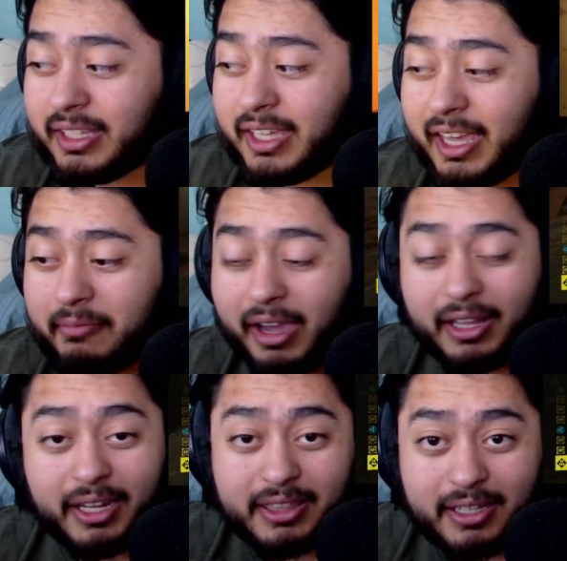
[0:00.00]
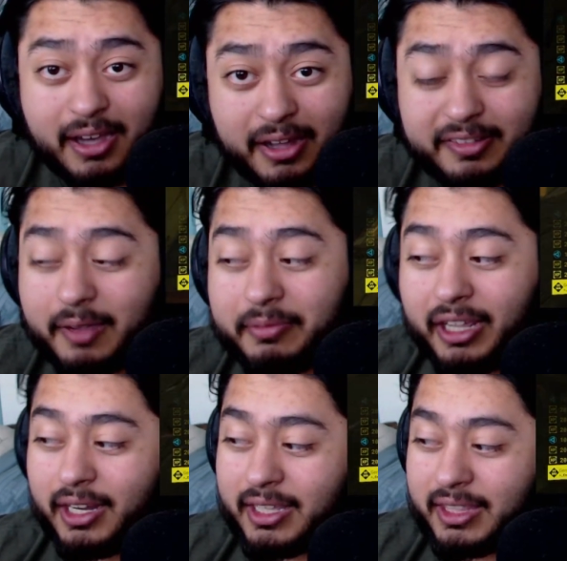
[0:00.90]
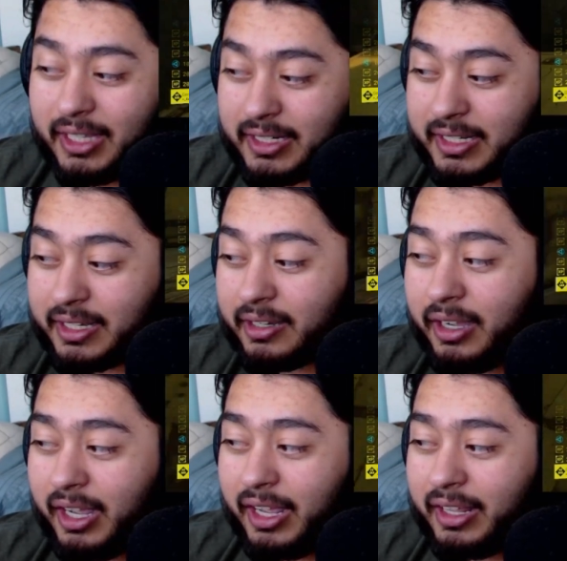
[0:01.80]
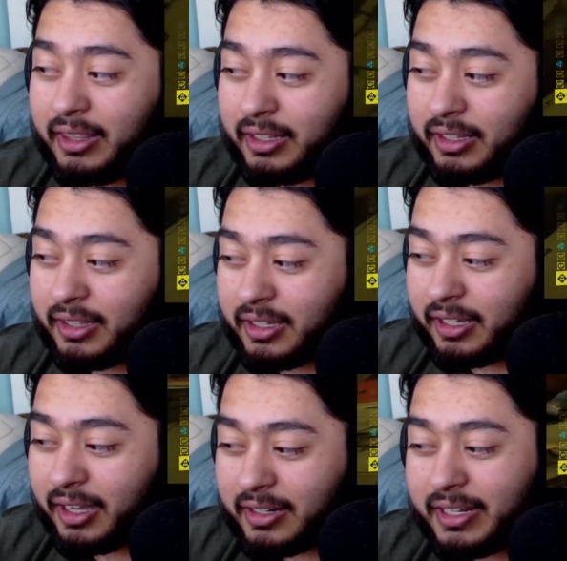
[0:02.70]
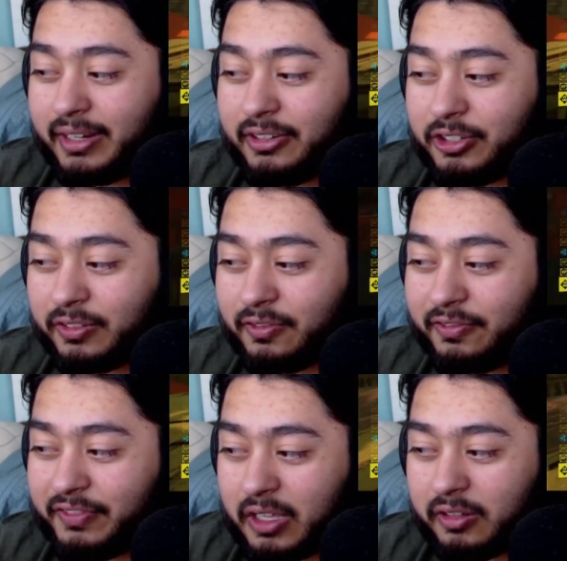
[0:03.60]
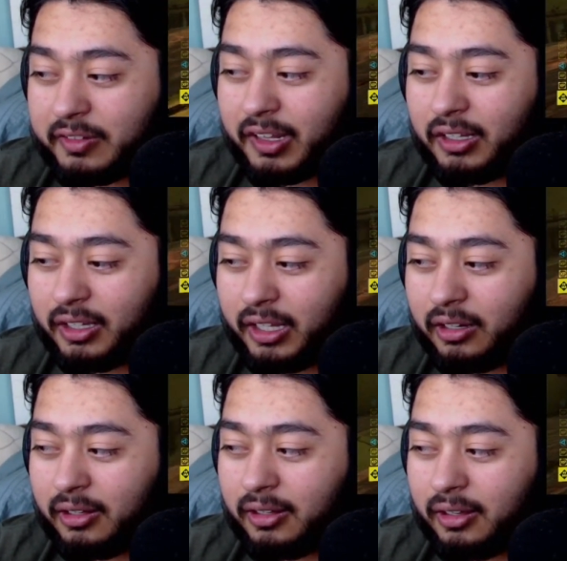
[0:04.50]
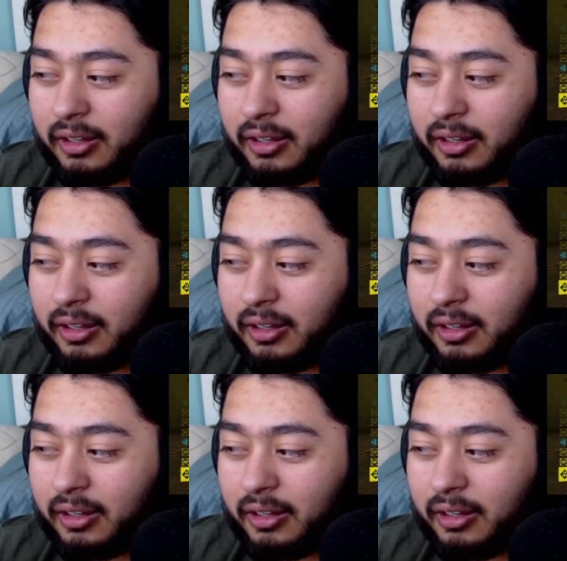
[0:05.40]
game. I like the concept. I like the idea. The content just feels a little